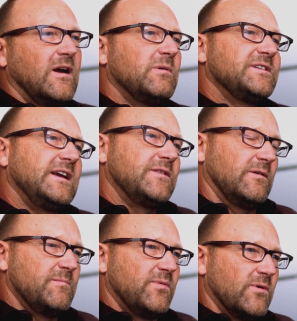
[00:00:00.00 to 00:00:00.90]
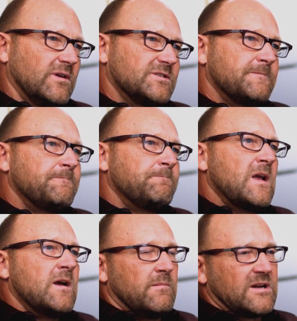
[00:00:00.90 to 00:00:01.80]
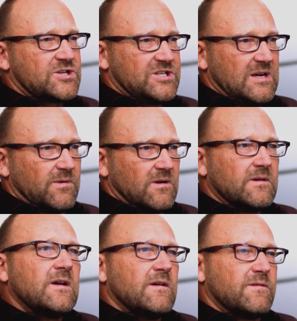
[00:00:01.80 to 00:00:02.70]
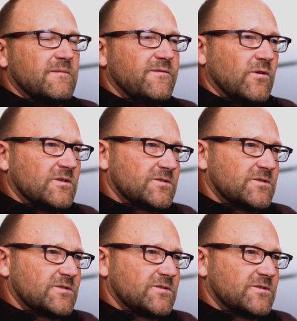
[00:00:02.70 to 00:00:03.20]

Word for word: they're able to get their imports much cheaper from foreign